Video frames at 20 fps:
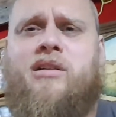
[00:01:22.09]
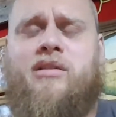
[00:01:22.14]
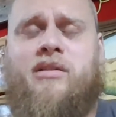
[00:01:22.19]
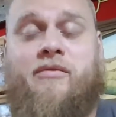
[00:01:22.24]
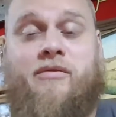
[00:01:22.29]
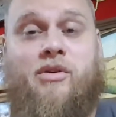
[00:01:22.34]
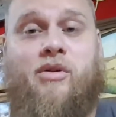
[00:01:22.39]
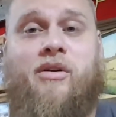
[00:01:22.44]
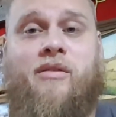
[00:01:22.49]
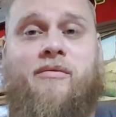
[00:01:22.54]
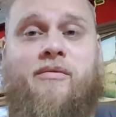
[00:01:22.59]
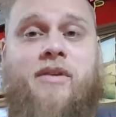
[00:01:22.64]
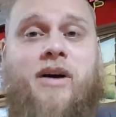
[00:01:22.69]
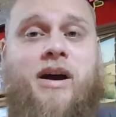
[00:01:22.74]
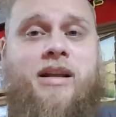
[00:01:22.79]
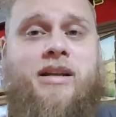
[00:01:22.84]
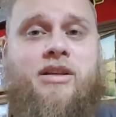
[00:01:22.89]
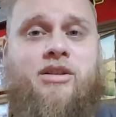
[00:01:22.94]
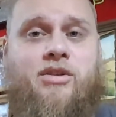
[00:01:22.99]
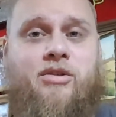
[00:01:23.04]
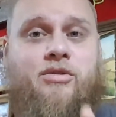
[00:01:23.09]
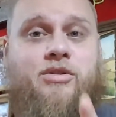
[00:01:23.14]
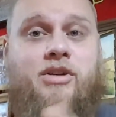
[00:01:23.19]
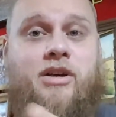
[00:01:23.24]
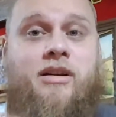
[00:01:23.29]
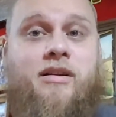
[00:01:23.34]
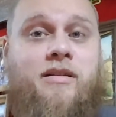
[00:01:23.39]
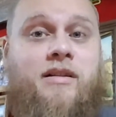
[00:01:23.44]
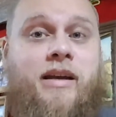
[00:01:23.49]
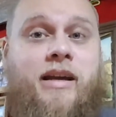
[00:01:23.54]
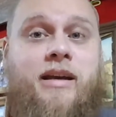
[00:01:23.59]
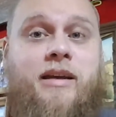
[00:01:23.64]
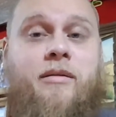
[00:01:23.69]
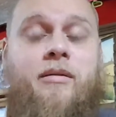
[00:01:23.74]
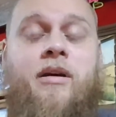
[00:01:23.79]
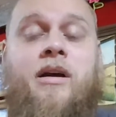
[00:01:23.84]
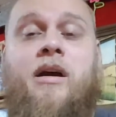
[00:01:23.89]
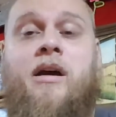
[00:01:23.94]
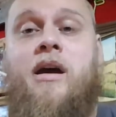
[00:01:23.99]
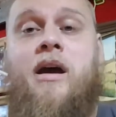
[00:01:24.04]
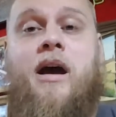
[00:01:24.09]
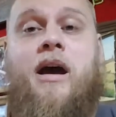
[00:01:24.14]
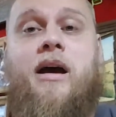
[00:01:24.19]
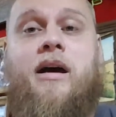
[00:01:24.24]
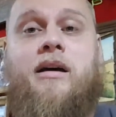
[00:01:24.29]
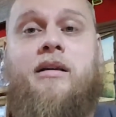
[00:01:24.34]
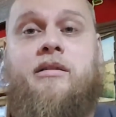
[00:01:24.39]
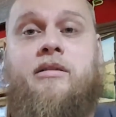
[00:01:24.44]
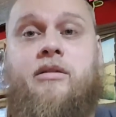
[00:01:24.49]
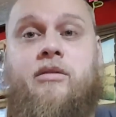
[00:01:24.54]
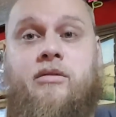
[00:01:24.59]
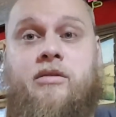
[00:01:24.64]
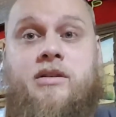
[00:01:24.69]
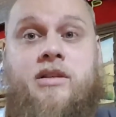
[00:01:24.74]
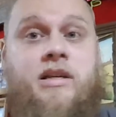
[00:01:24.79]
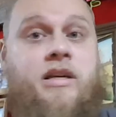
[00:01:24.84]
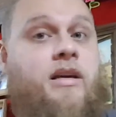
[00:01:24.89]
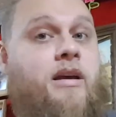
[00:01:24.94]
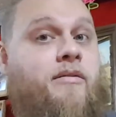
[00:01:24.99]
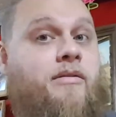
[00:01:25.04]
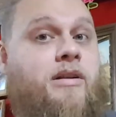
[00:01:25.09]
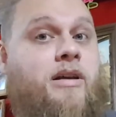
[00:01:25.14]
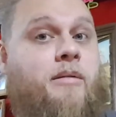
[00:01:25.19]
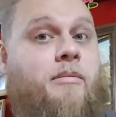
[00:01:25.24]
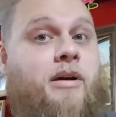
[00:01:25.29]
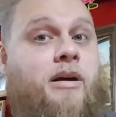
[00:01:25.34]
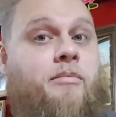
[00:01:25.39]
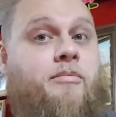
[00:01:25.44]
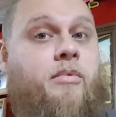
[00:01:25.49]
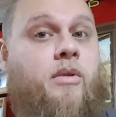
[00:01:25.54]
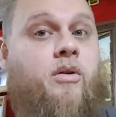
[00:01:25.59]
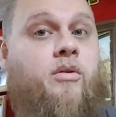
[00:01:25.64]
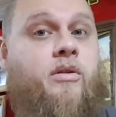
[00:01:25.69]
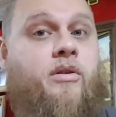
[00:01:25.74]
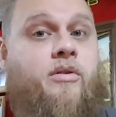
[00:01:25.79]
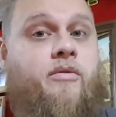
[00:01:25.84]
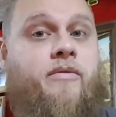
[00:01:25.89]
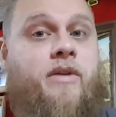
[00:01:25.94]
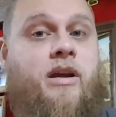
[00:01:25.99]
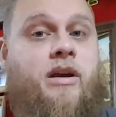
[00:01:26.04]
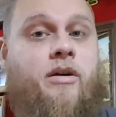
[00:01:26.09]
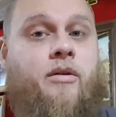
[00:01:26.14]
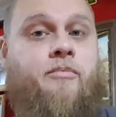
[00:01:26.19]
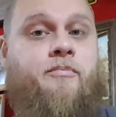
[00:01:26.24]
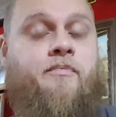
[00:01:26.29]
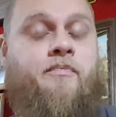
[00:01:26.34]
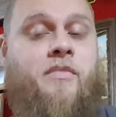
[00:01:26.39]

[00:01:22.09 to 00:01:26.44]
If you can find it, you should click it, and you'll see every time I upload a new video.